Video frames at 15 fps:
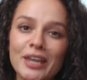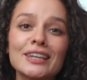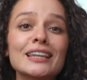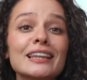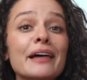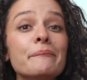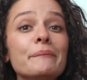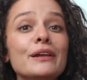
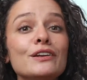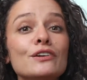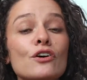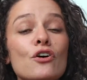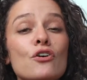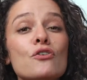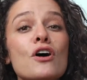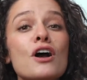And let me
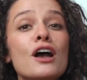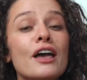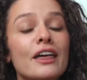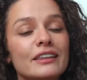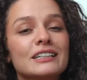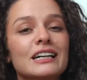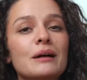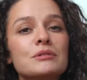know
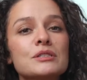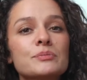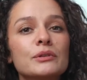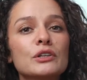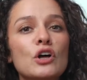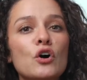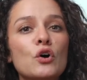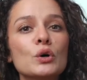in the comments
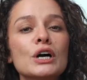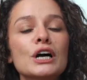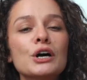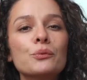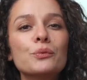below